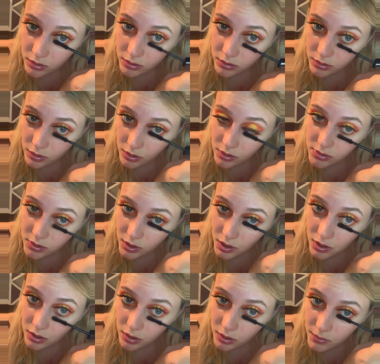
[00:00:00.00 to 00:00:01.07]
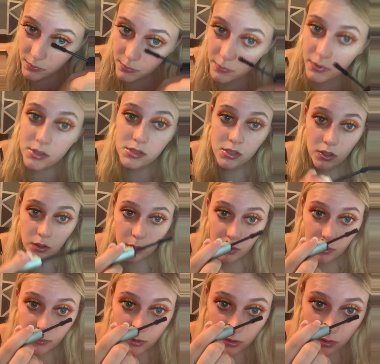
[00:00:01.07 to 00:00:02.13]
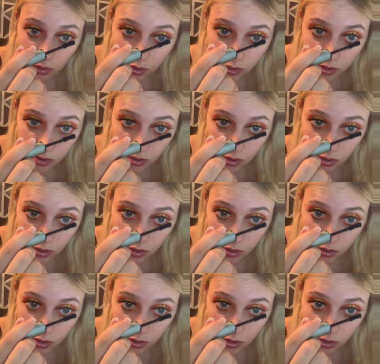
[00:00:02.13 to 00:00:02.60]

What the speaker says: Sorry, it's kind of hard for me to talk while I'm doing this.